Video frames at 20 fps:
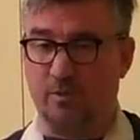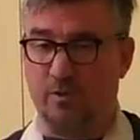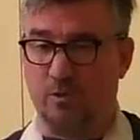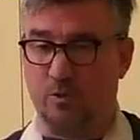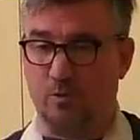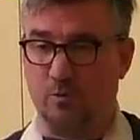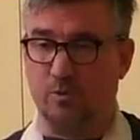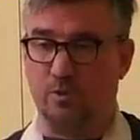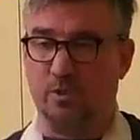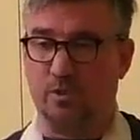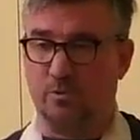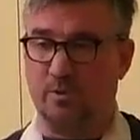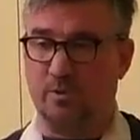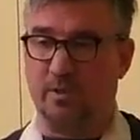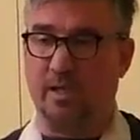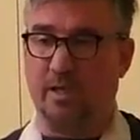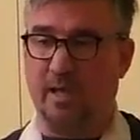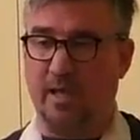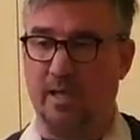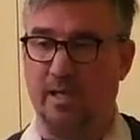goes to a
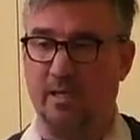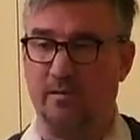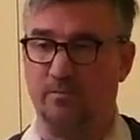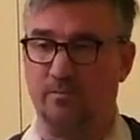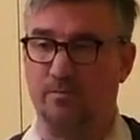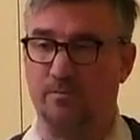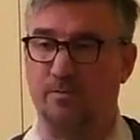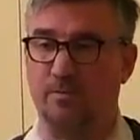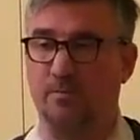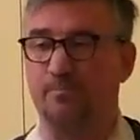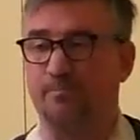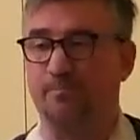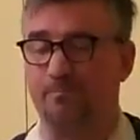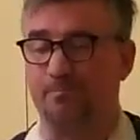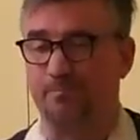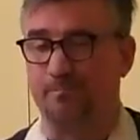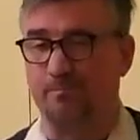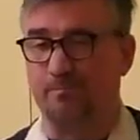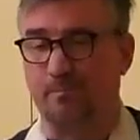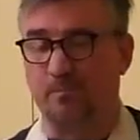cave.
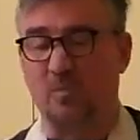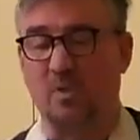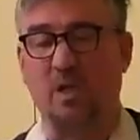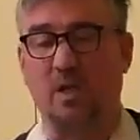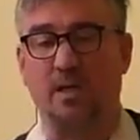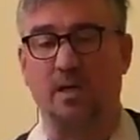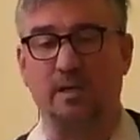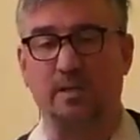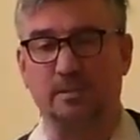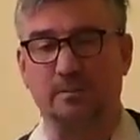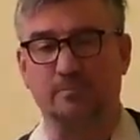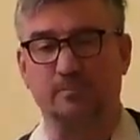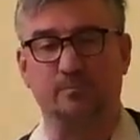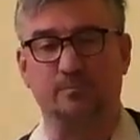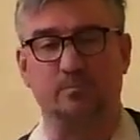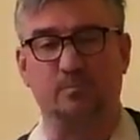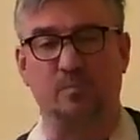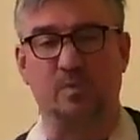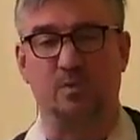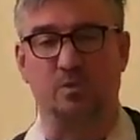
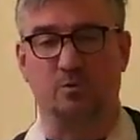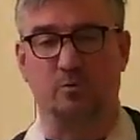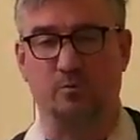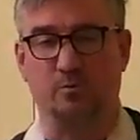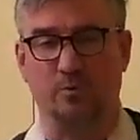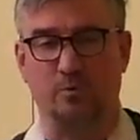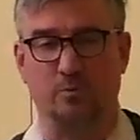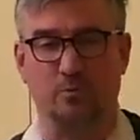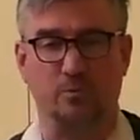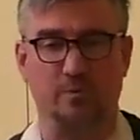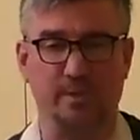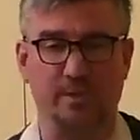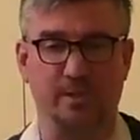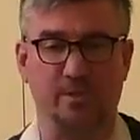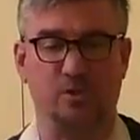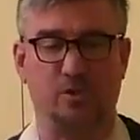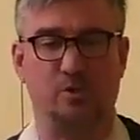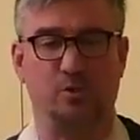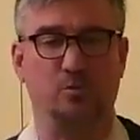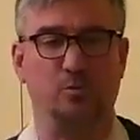So although in the
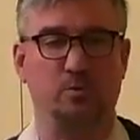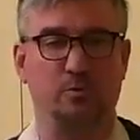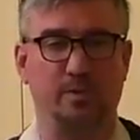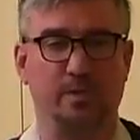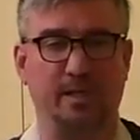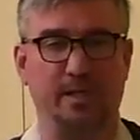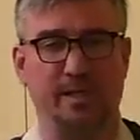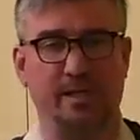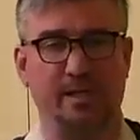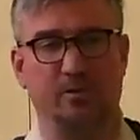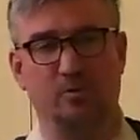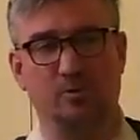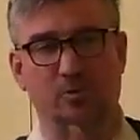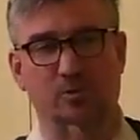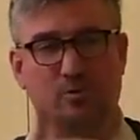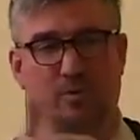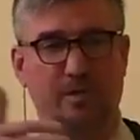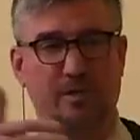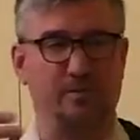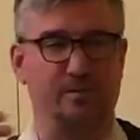story he goes
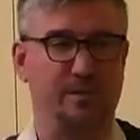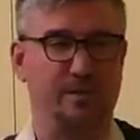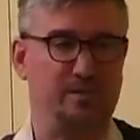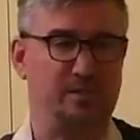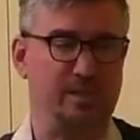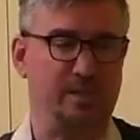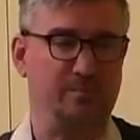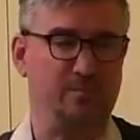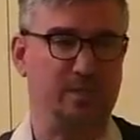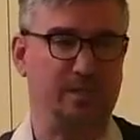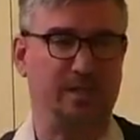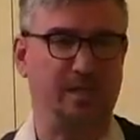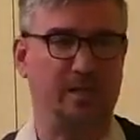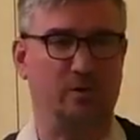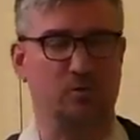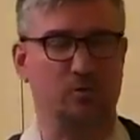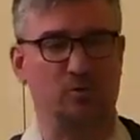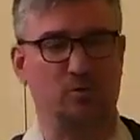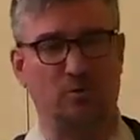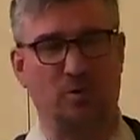around, it seems like he
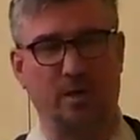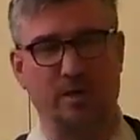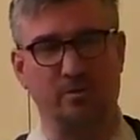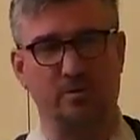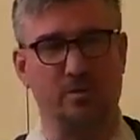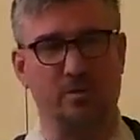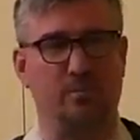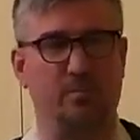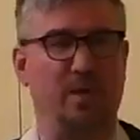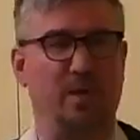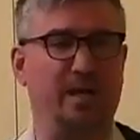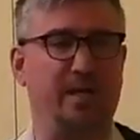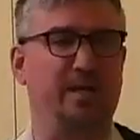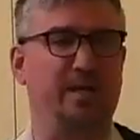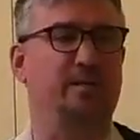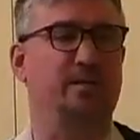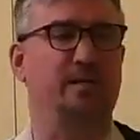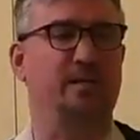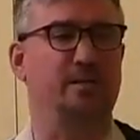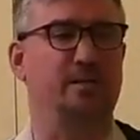goes around
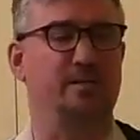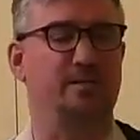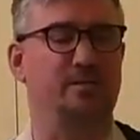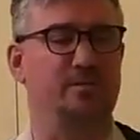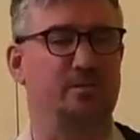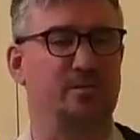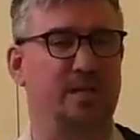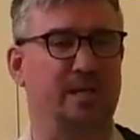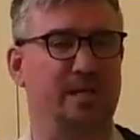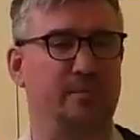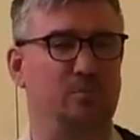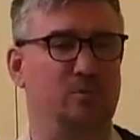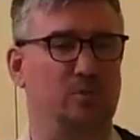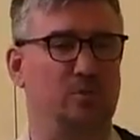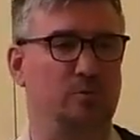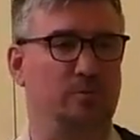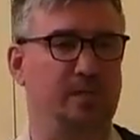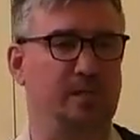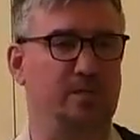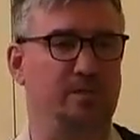Tibet and tames
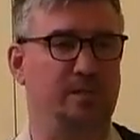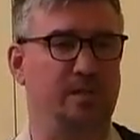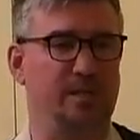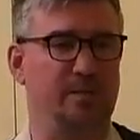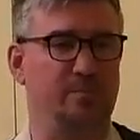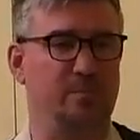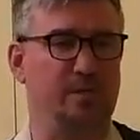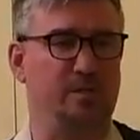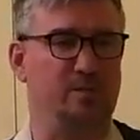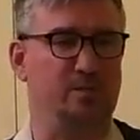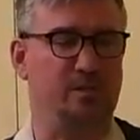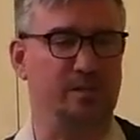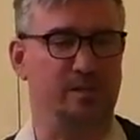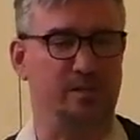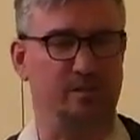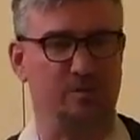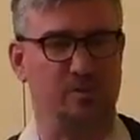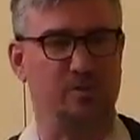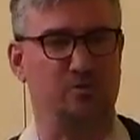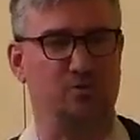all these demons, and
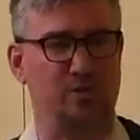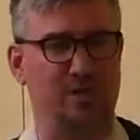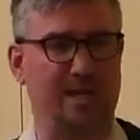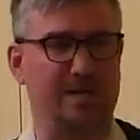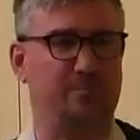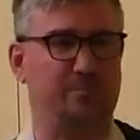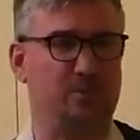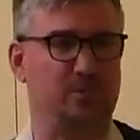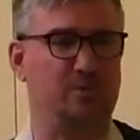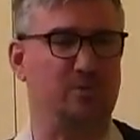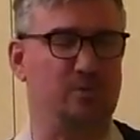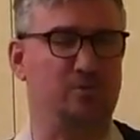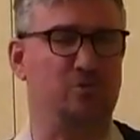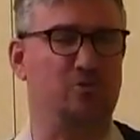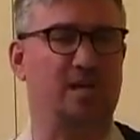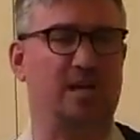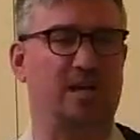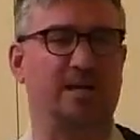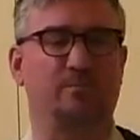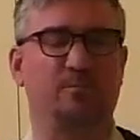there's chapters and
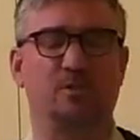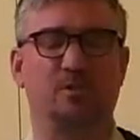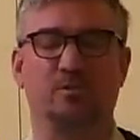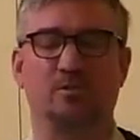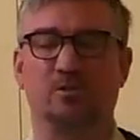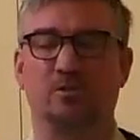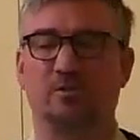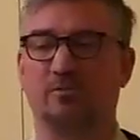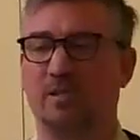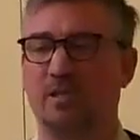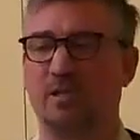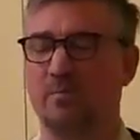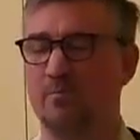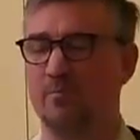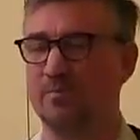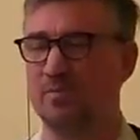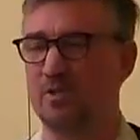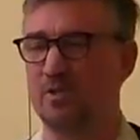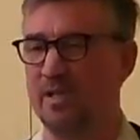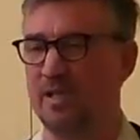chapters of him
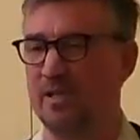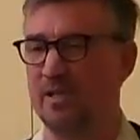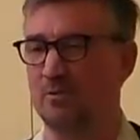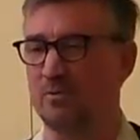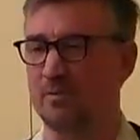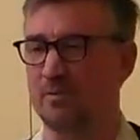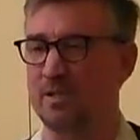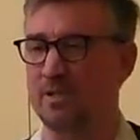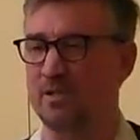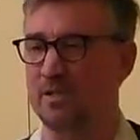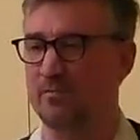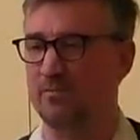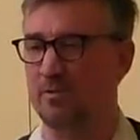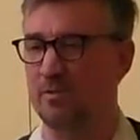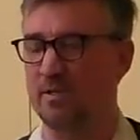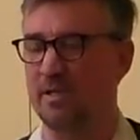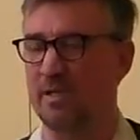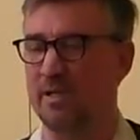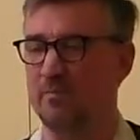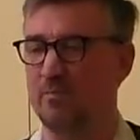seeing all these different
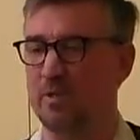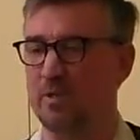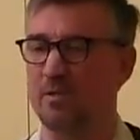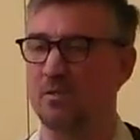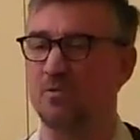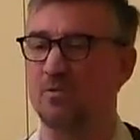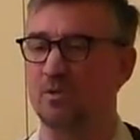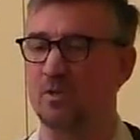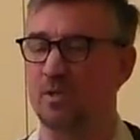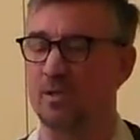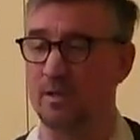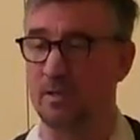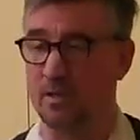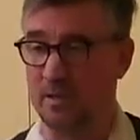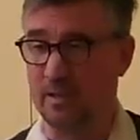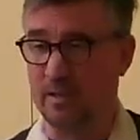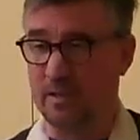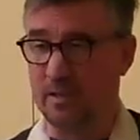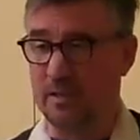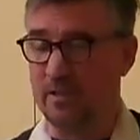demons and
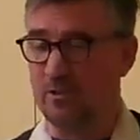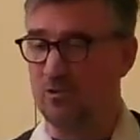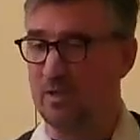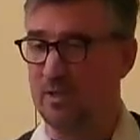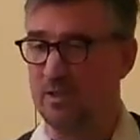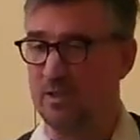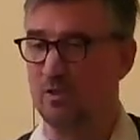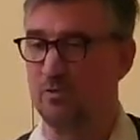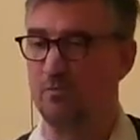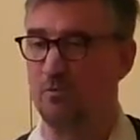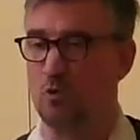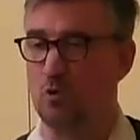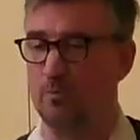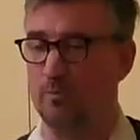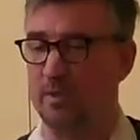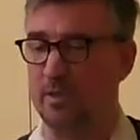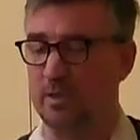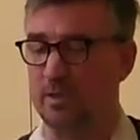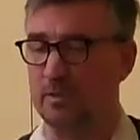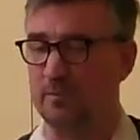
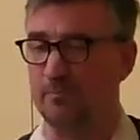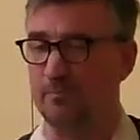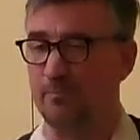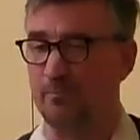transforming them.